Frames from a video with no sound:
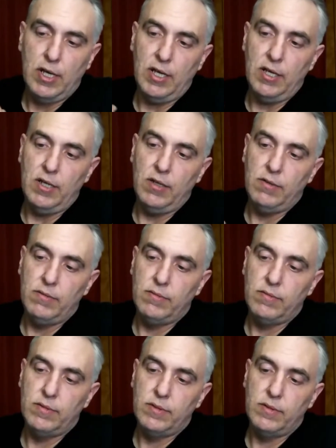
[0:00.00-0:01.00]
I don't know.
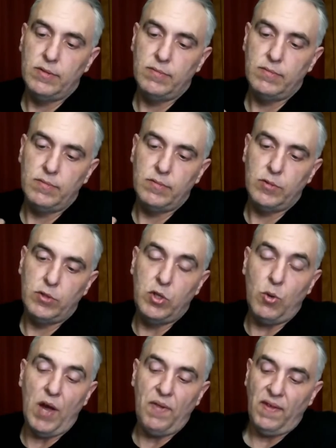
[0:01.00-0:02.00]

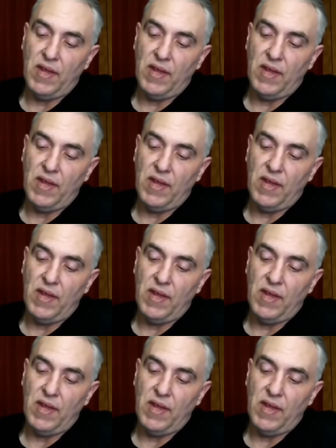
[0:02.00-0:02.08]
Do I